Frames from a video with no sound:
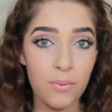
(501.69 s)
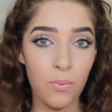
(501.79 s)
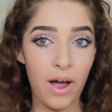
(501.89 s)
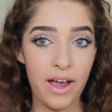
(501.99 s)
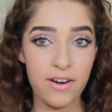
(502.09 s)

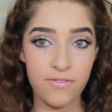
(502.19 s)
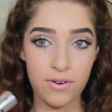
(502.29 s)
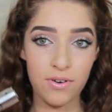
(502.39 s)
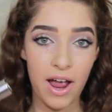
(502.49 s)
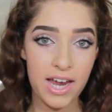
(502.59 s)
wide
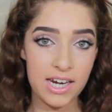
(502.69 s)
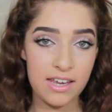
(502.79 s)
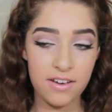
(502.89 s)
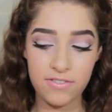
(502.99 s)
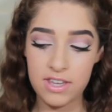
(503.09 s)

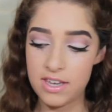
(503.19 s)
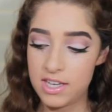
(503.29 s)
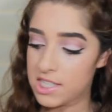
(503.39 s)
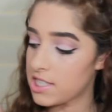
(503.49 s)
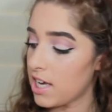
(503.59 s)
variety of
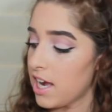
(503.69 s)
these.